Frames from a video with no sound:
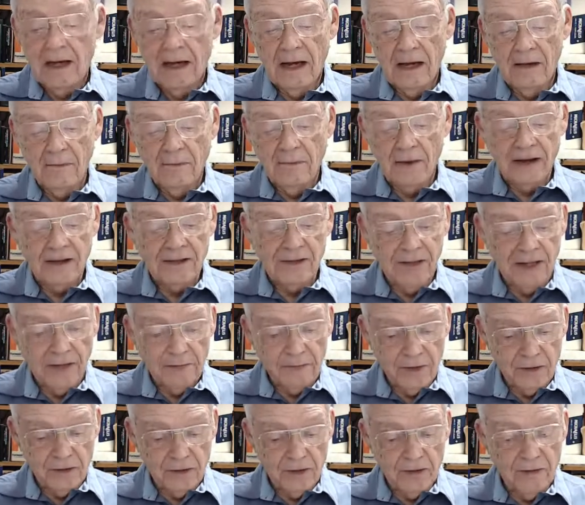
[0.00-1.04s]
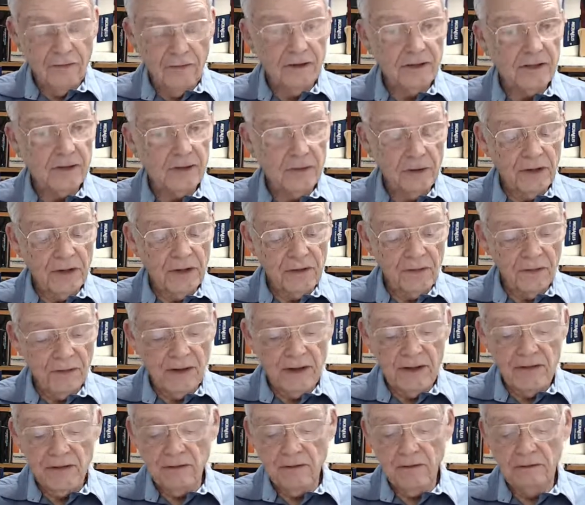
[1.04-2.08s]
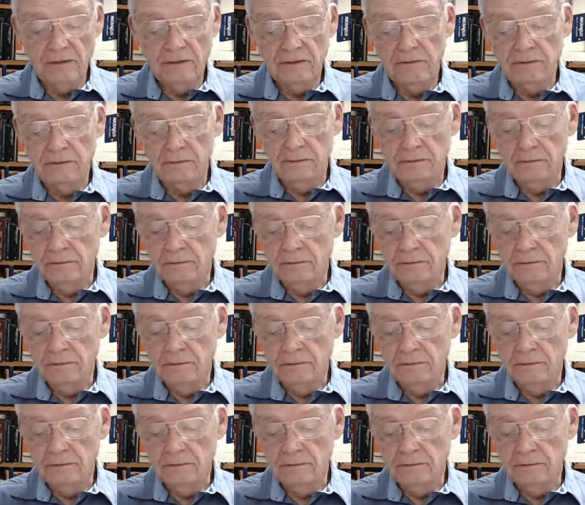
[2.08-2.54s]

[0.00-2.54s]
and Mark chapter 2, verse 23 through